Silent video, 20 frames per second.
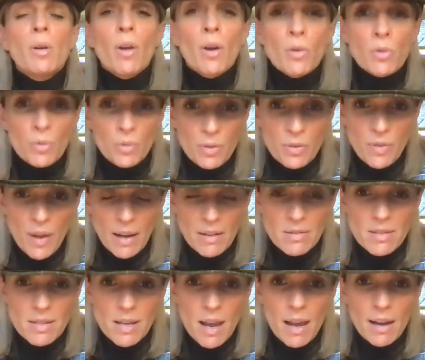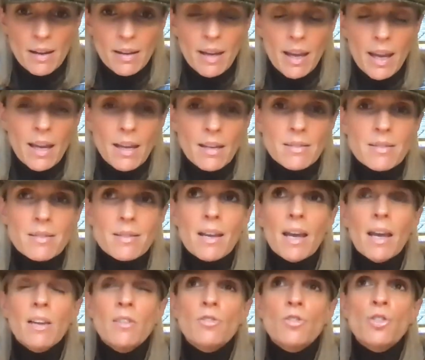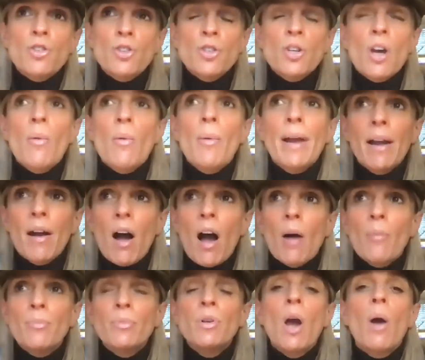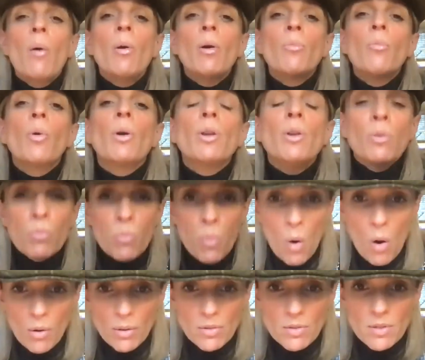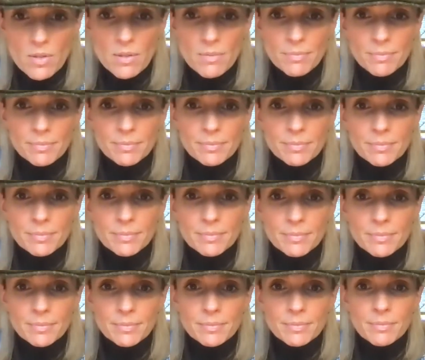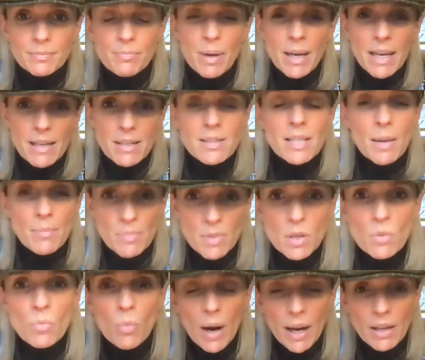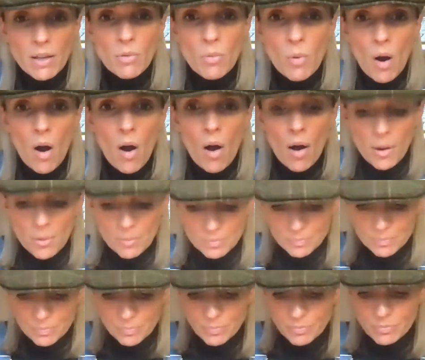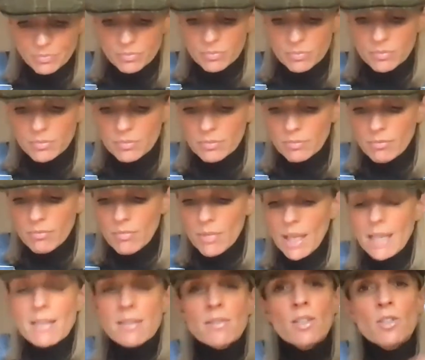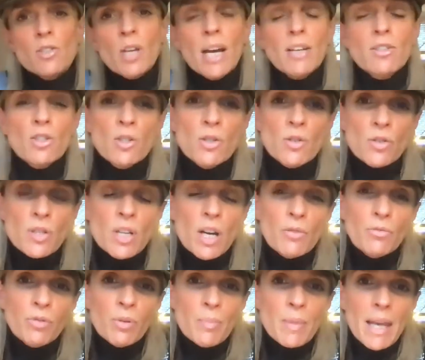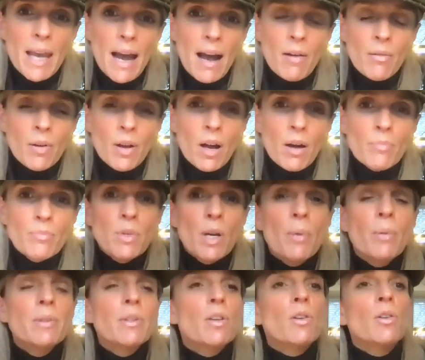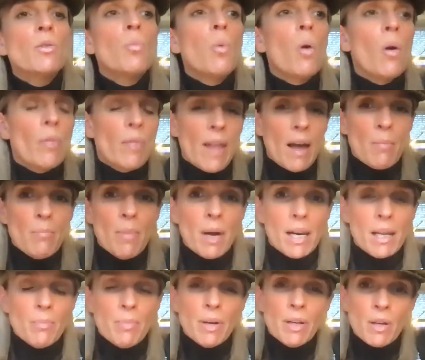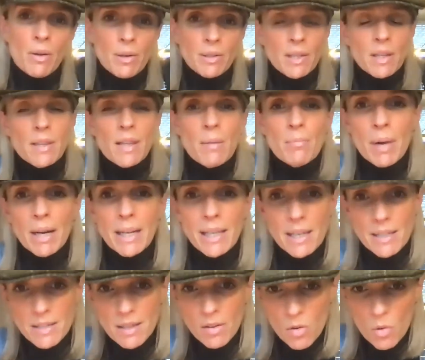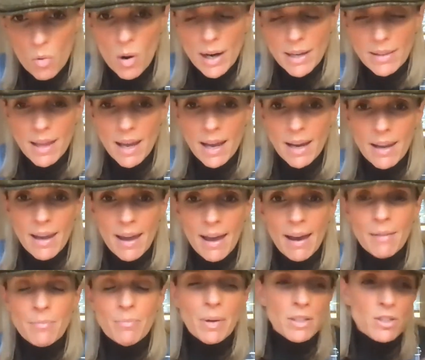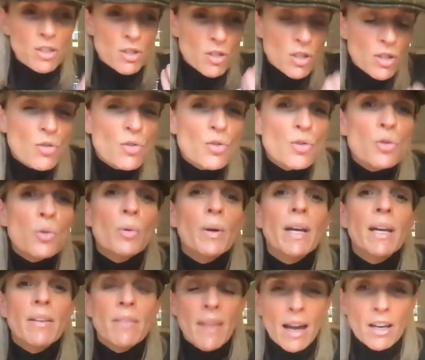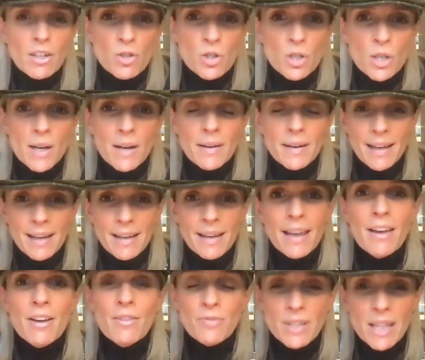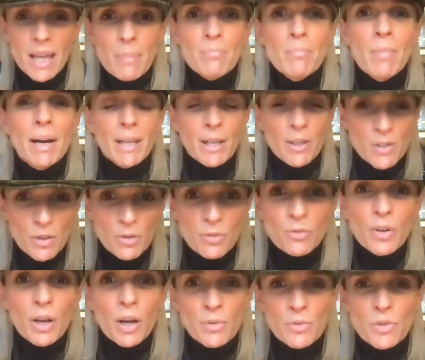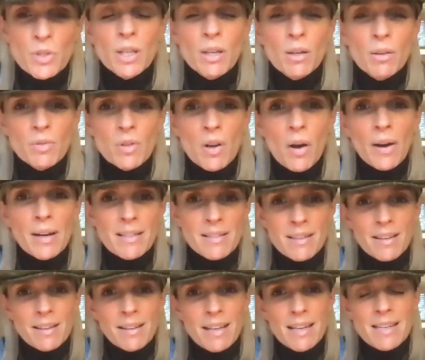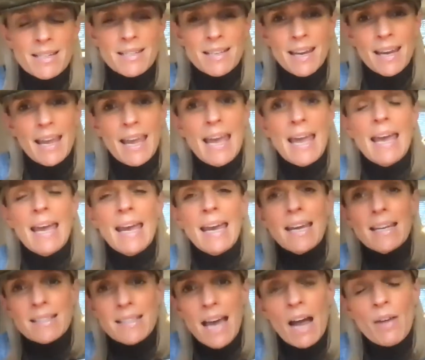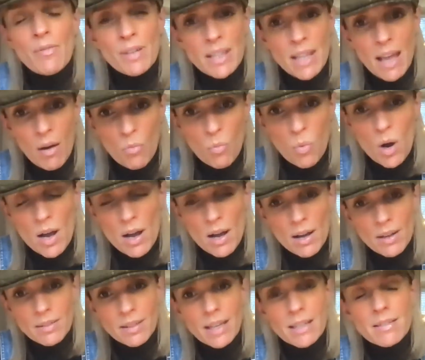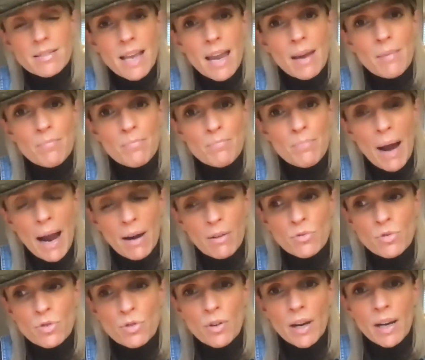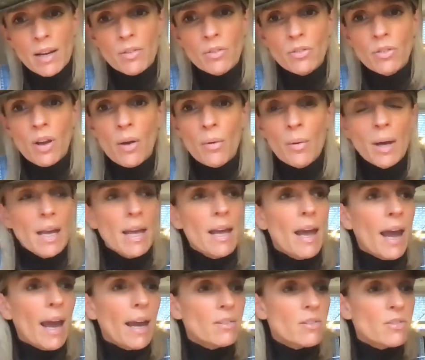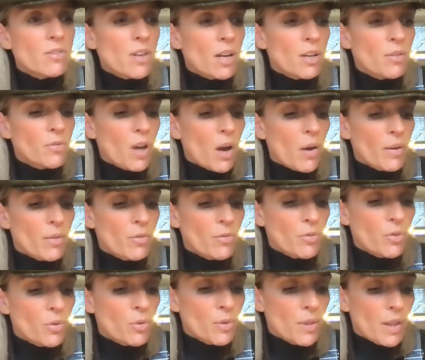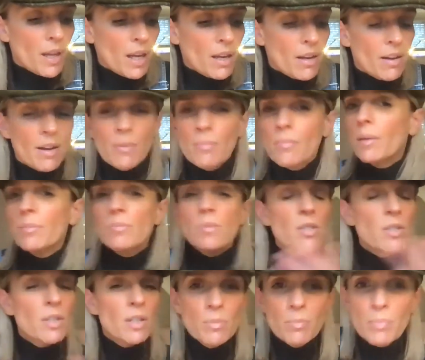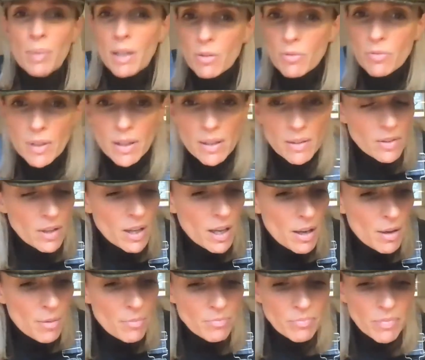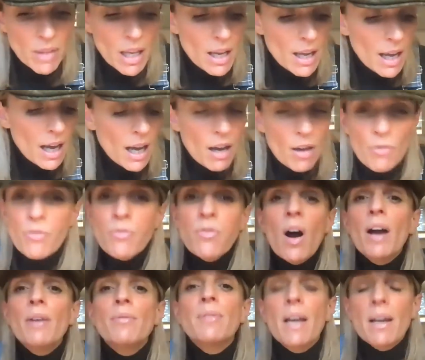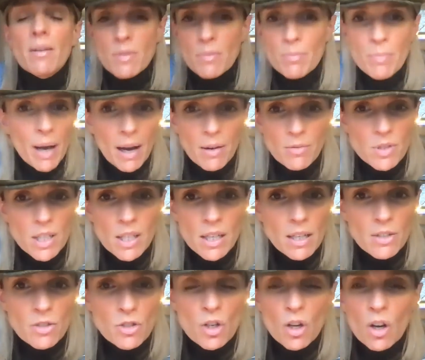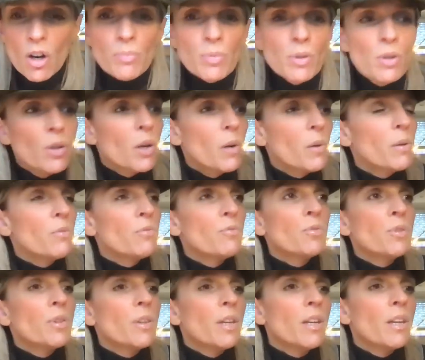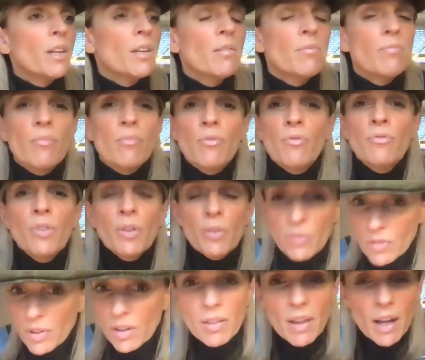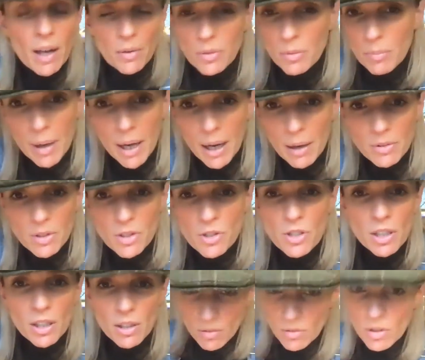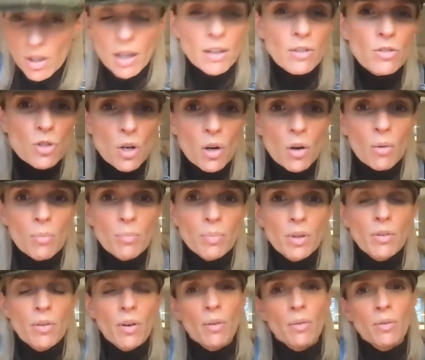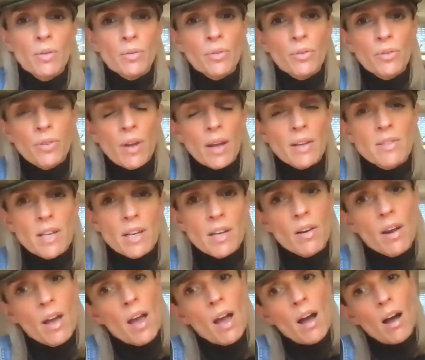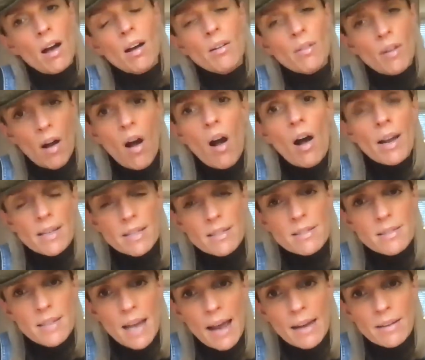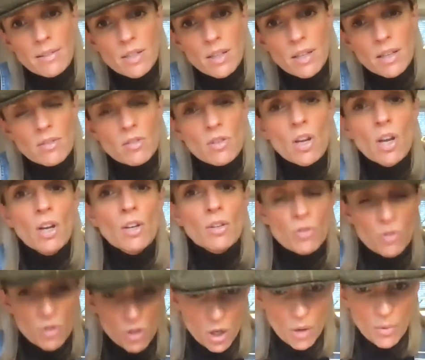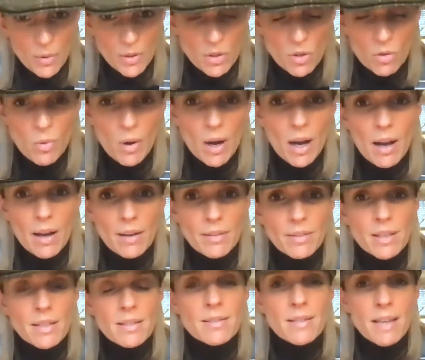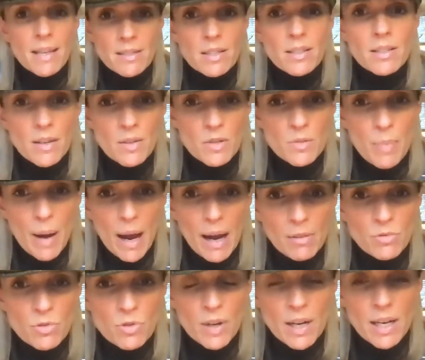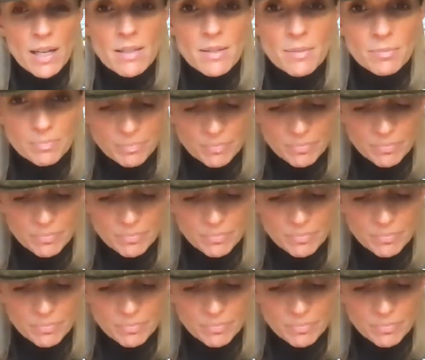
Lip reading: and authentic. It's showing up, knowing what you want, but accepting where you are. It's detaching yourself from the outcome, knowing that you want that money, but knowing that that money isn't quite there yet, but just enjoying that journey for that money to flow to you nice and easy. It's having that worth and setting boundaries. So instead of going for the, I'm just going to pick figures here, £5,000 a year job, you're going for the £50,000 a year job. You know, you're setting higher standards, you're showing your worth and setting those boundaries.